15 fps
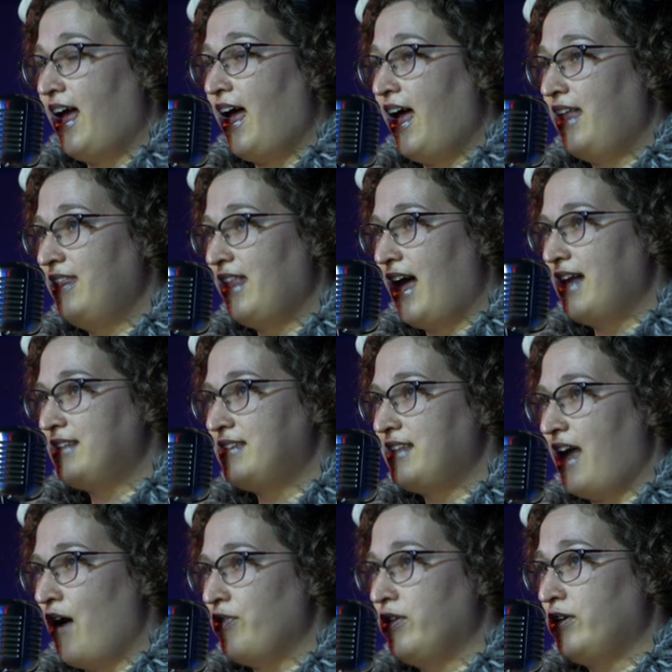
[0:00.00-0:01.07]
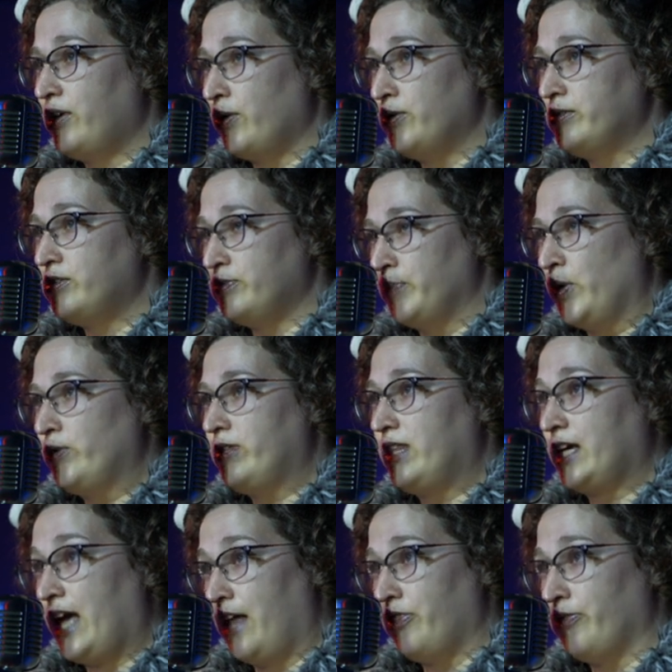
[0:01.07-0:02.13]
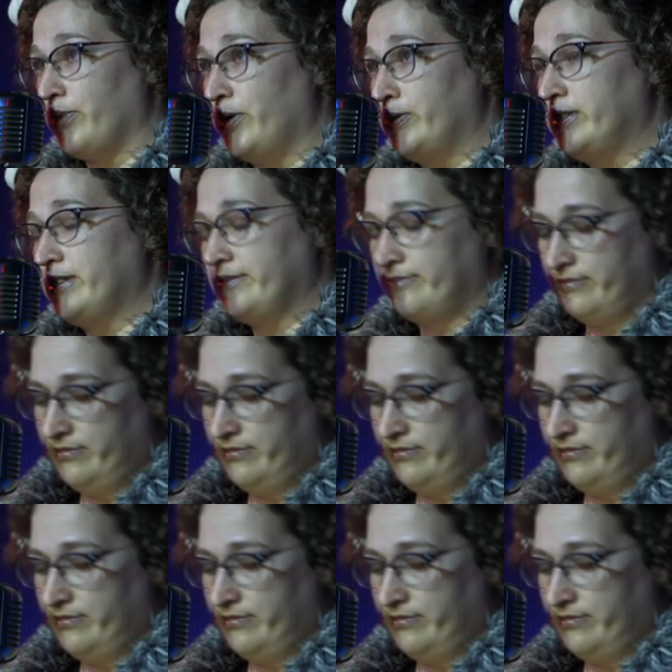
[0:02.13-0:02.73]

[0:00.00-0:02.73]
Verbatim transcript: And that's how the goat smote the cutthroat.